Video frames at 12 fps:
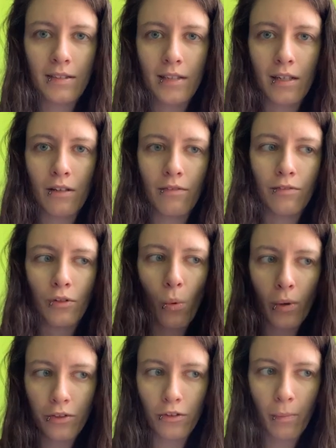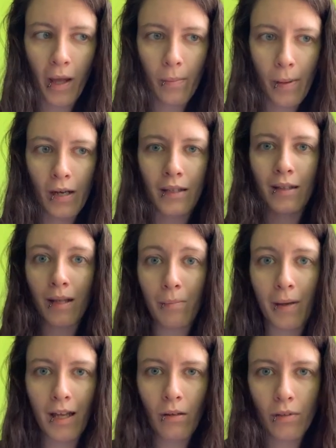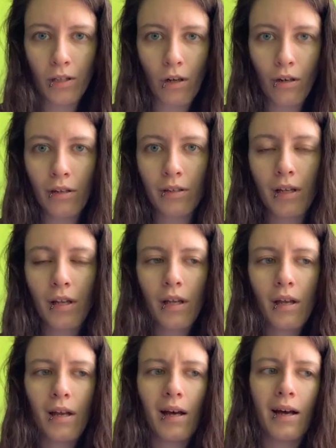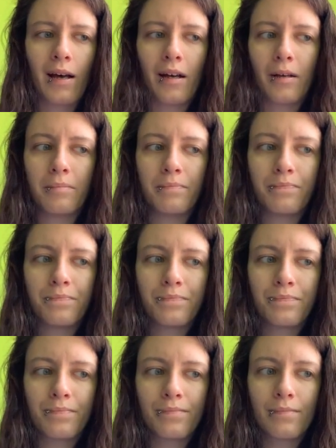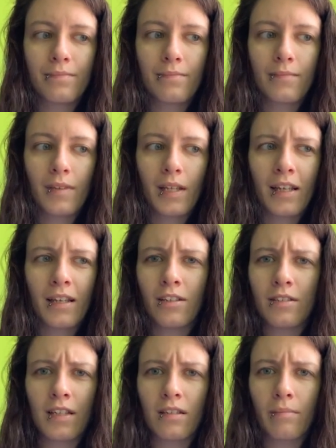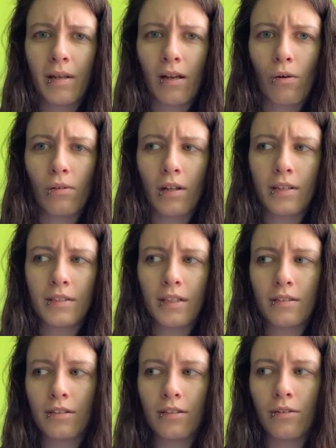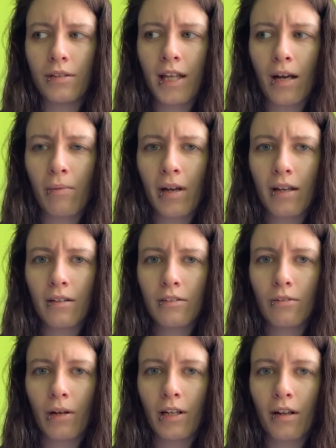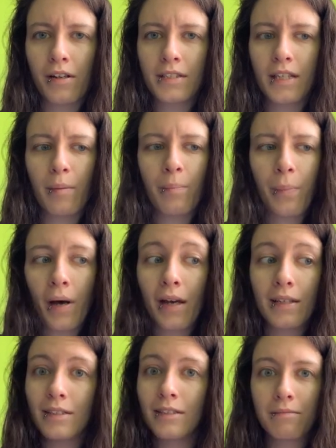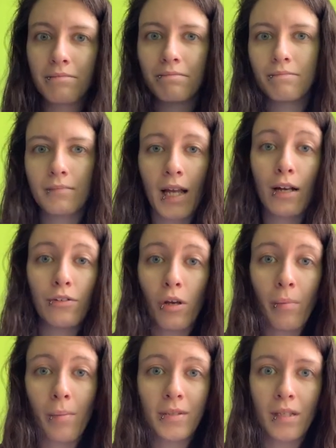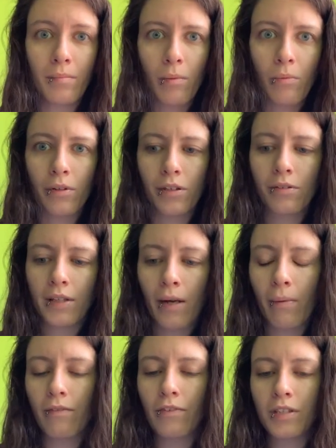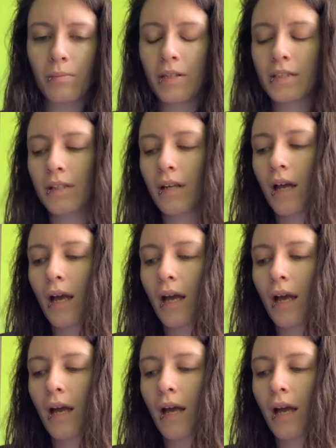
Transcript: instead of going through PayPal and then paying with a card. It just doesn't make a whole lot of sense to do it that way, quite honestly. But I don't know, maybe some people want to do it that way for some reason.